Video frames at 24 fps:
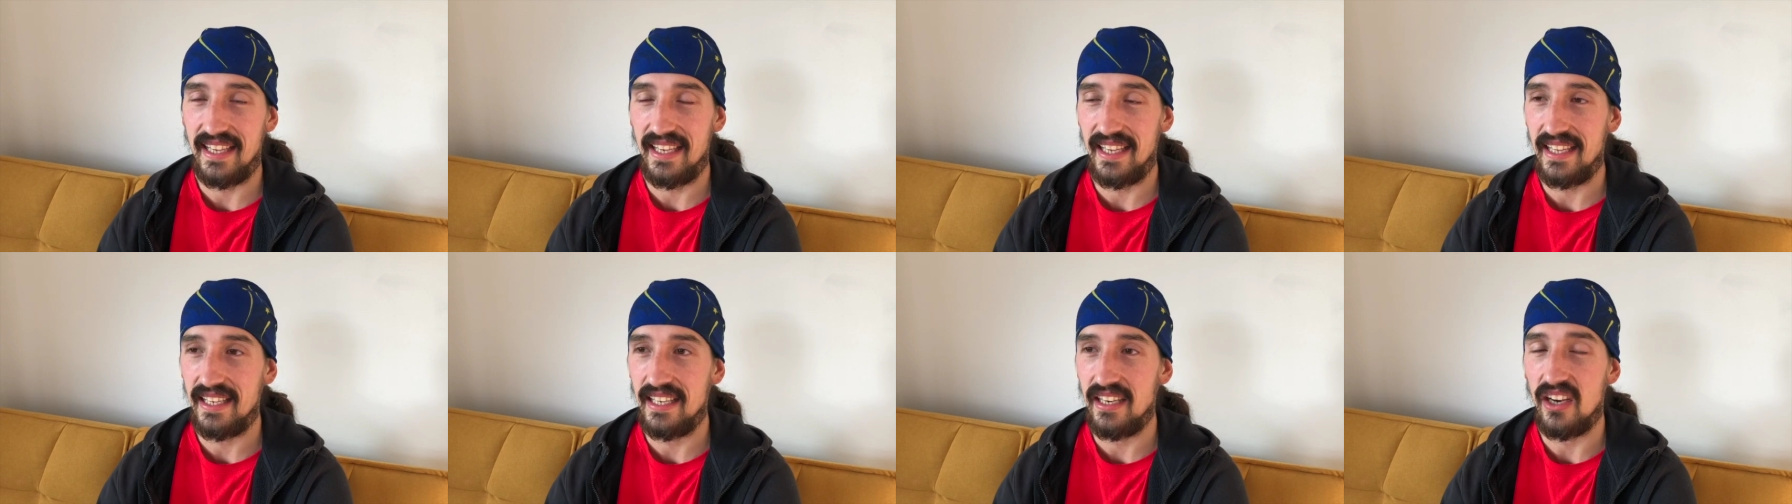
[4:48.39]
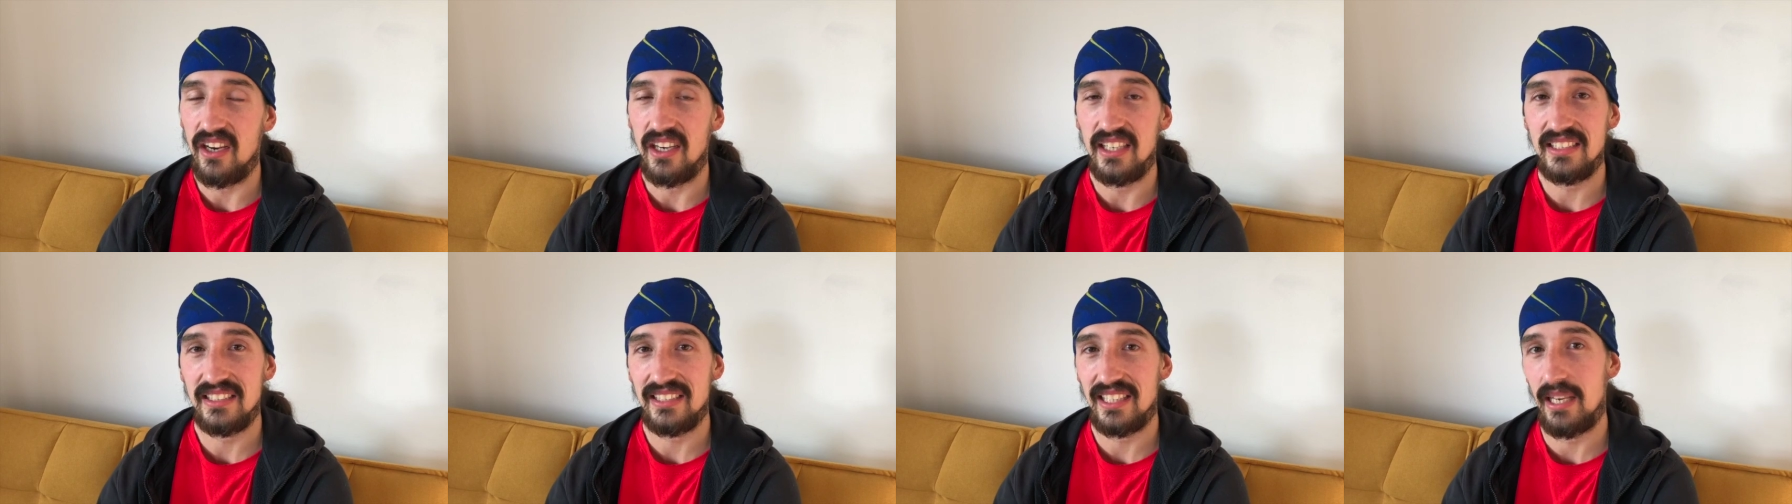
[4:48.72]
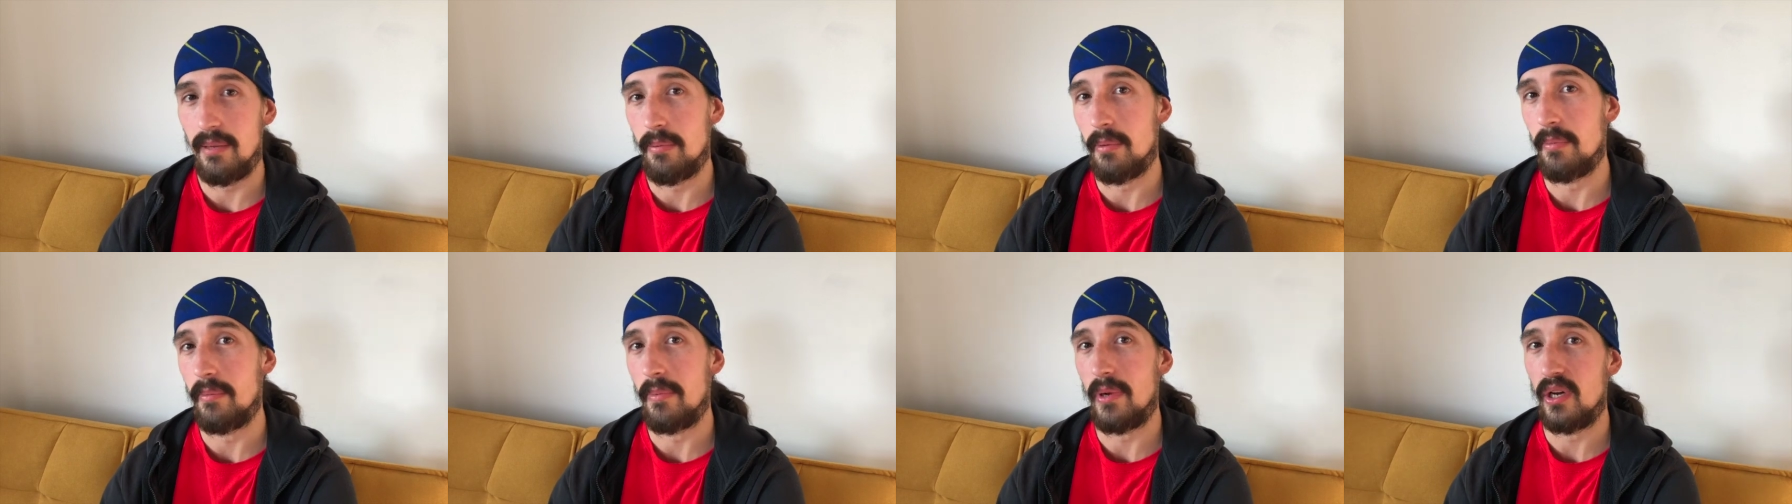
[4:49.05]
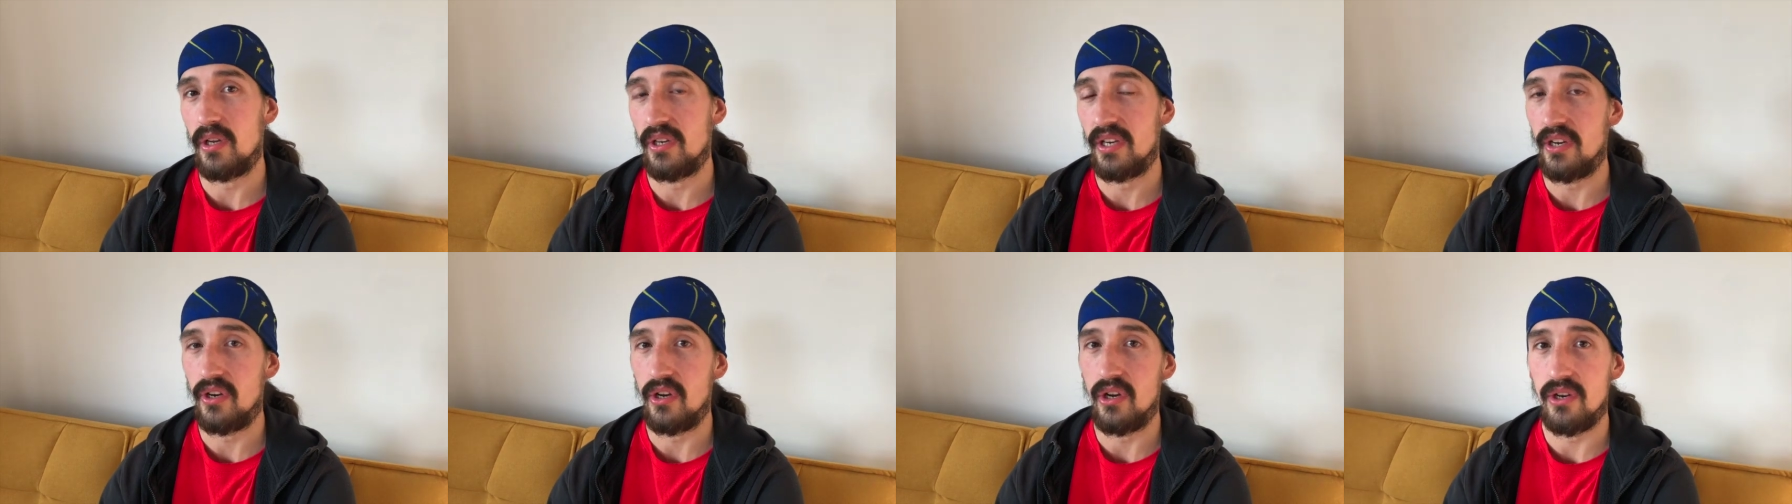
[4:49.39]
then I slip them
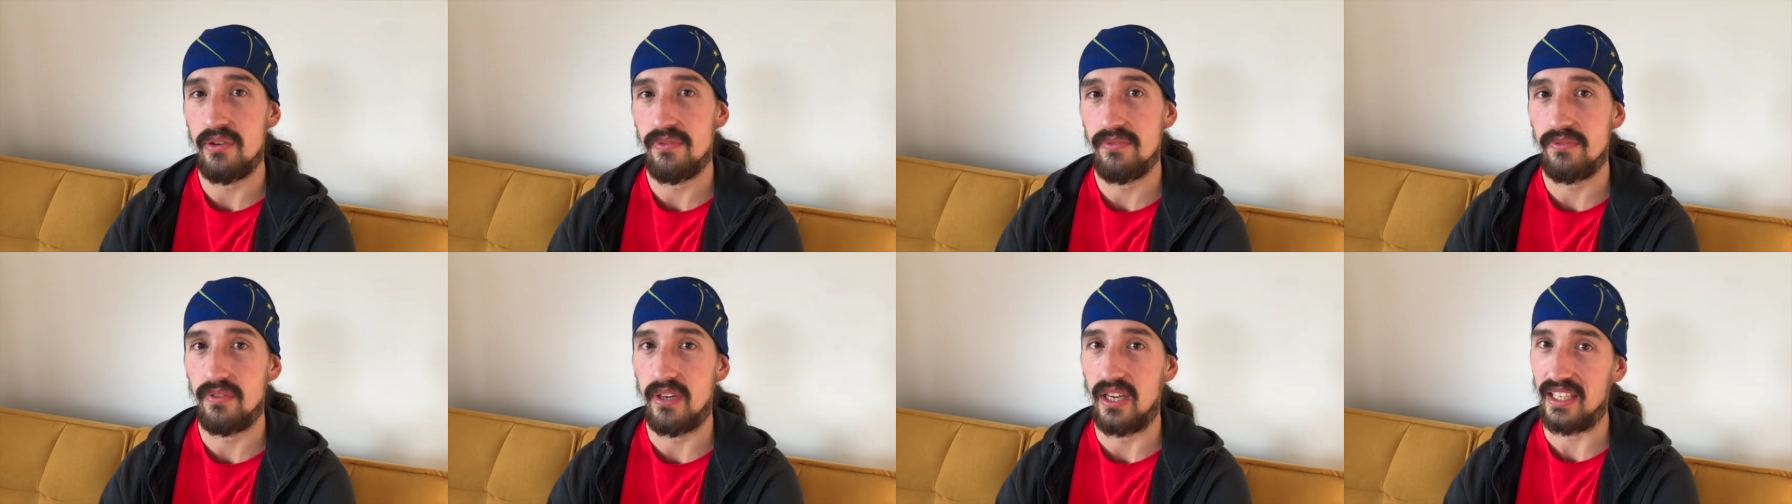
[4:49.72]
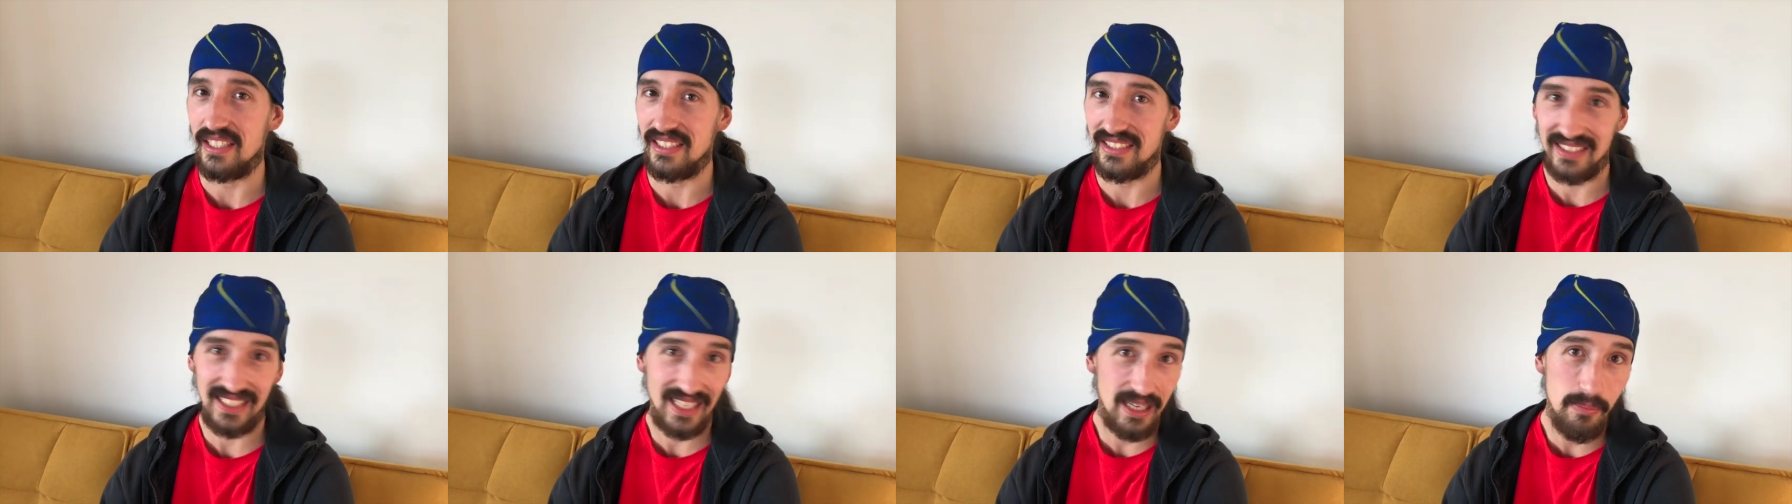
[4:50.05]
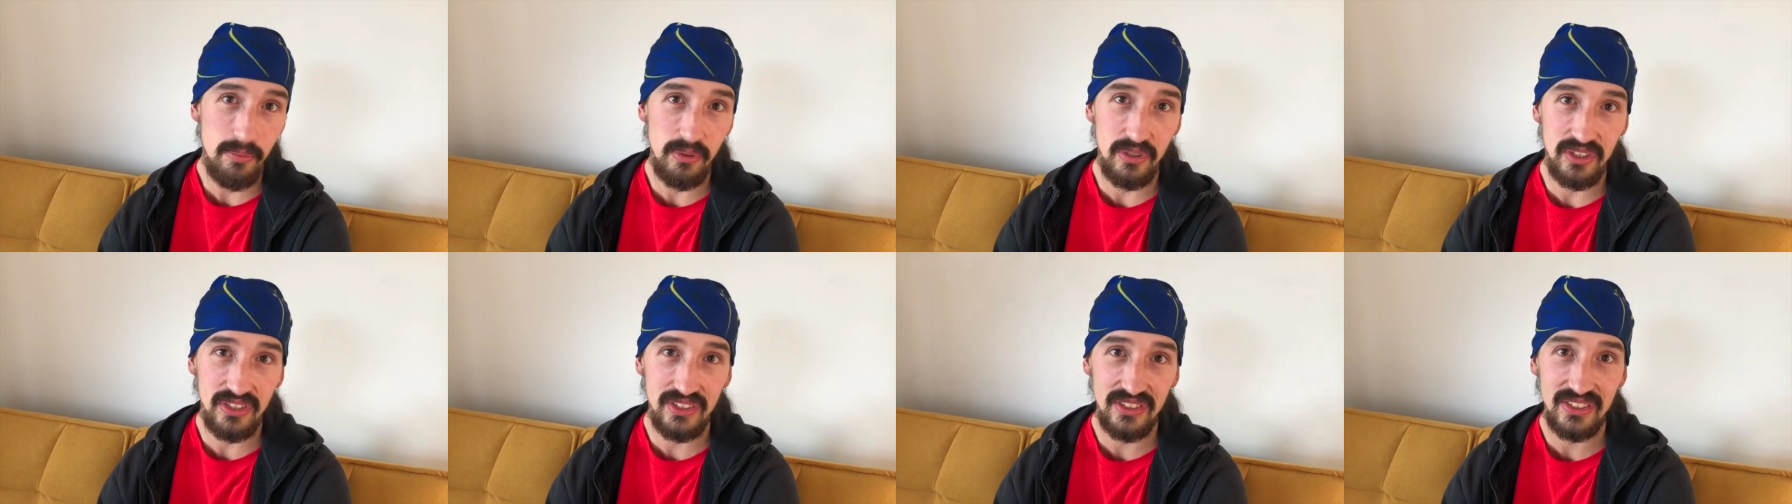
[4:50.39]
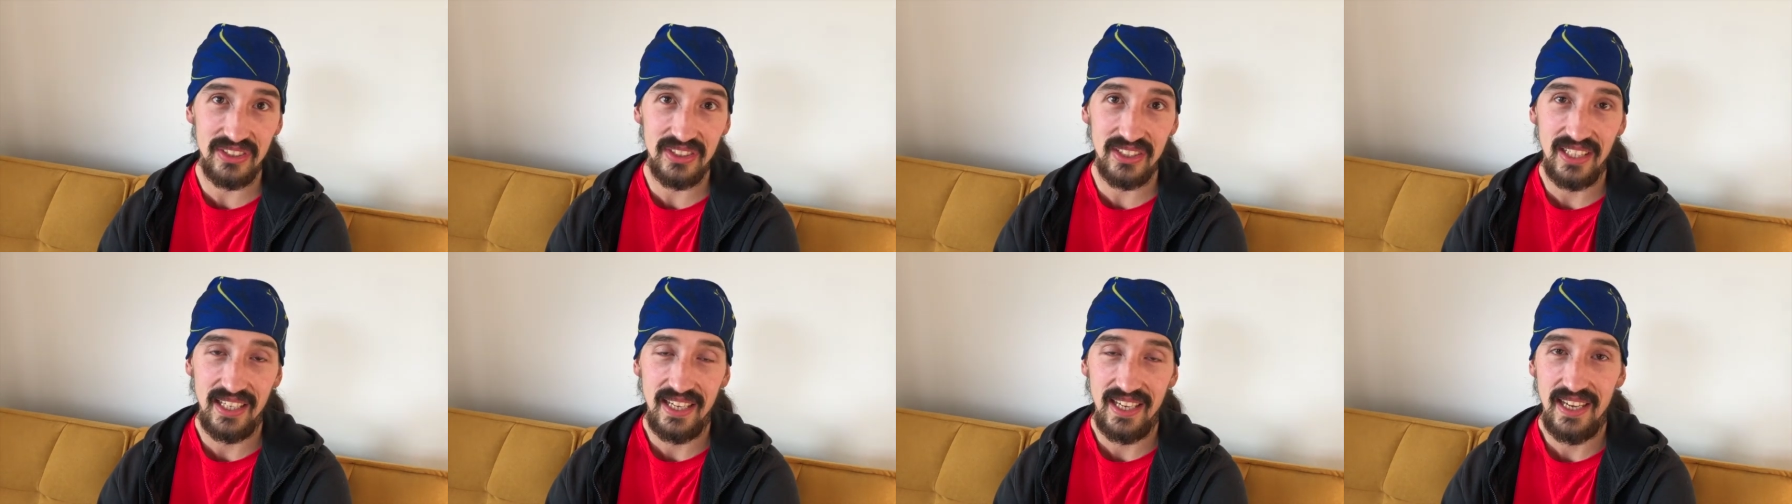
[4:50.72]
on and off like
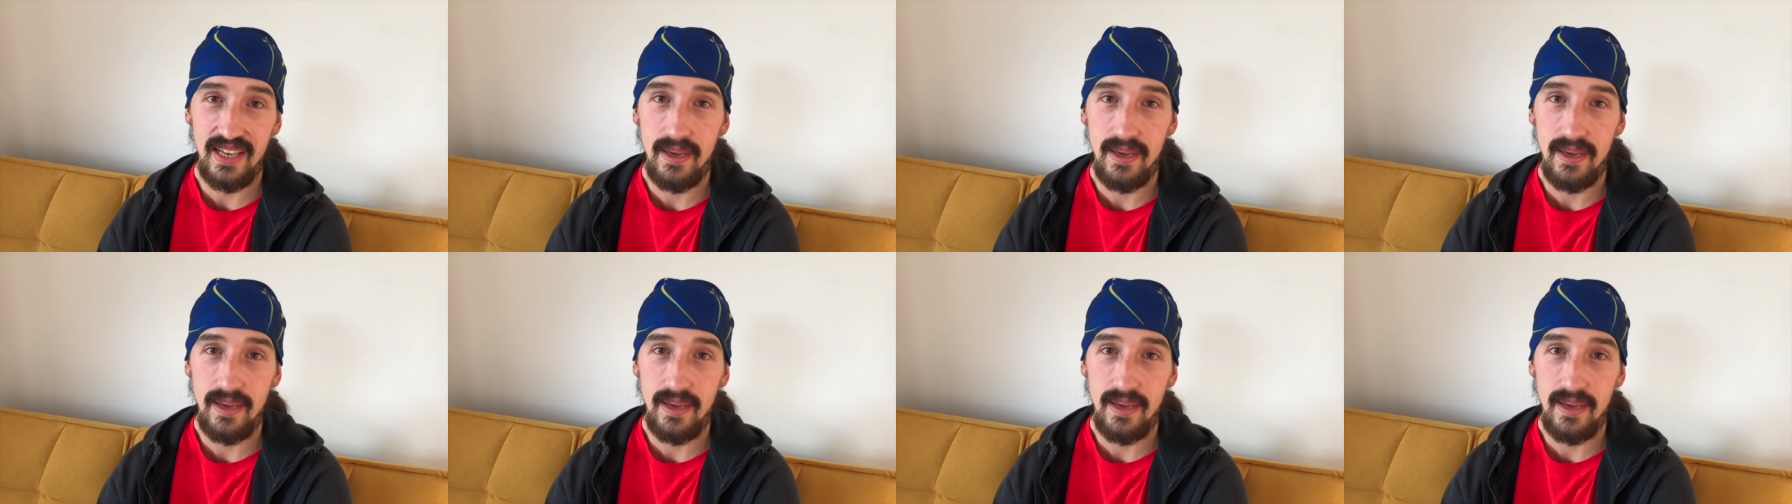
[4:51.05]
slippers,